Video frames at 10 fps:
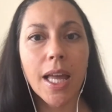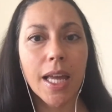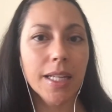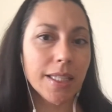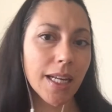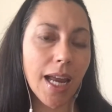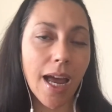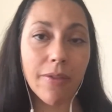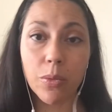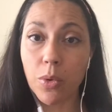It's going to
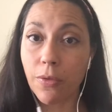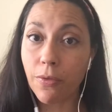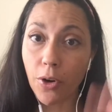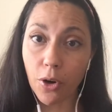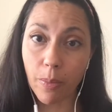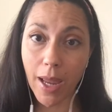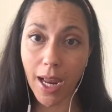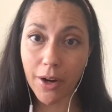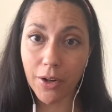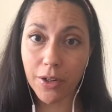have a referral
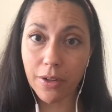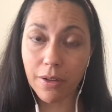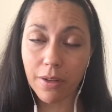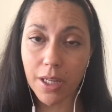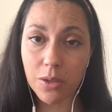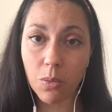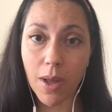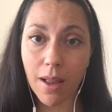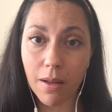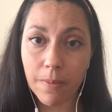pattern as
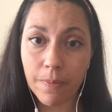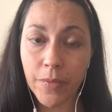well.